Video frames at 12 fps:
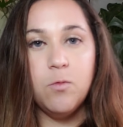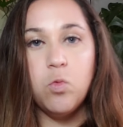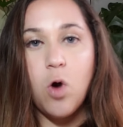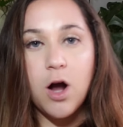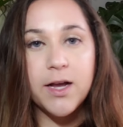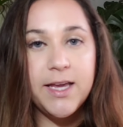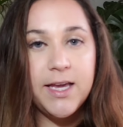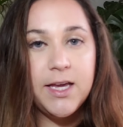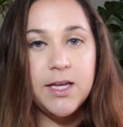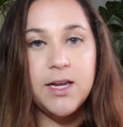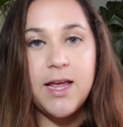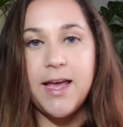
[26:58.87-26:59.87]

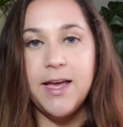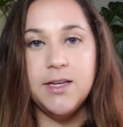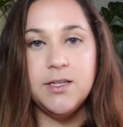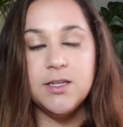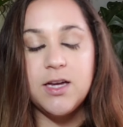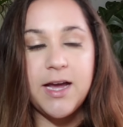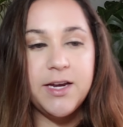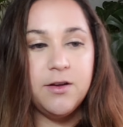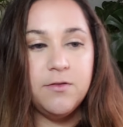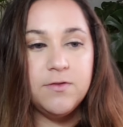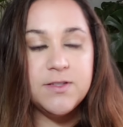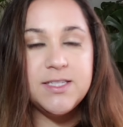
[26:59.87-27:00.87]
walking and kind
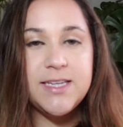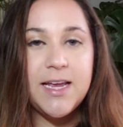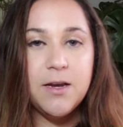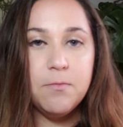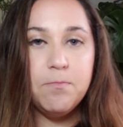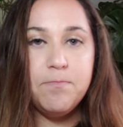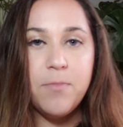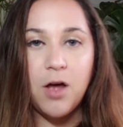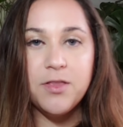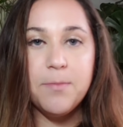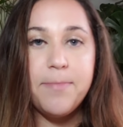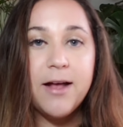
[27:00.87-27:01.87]
of staying
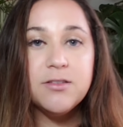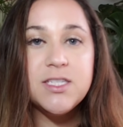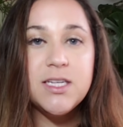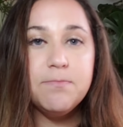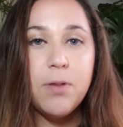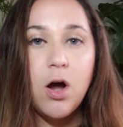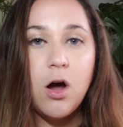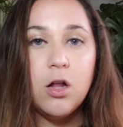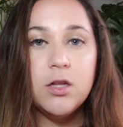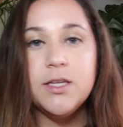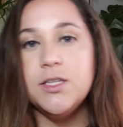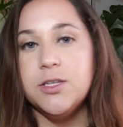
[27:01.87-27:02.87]
on the bouncy
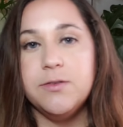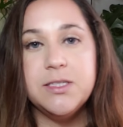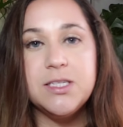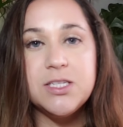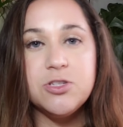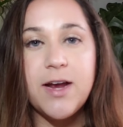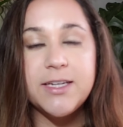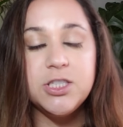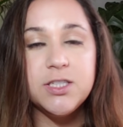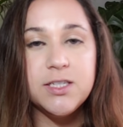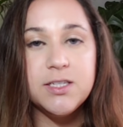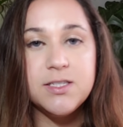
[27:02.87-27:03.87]
ball and doing
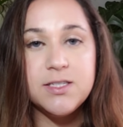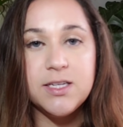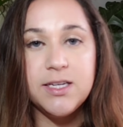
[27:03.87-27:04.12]
stretches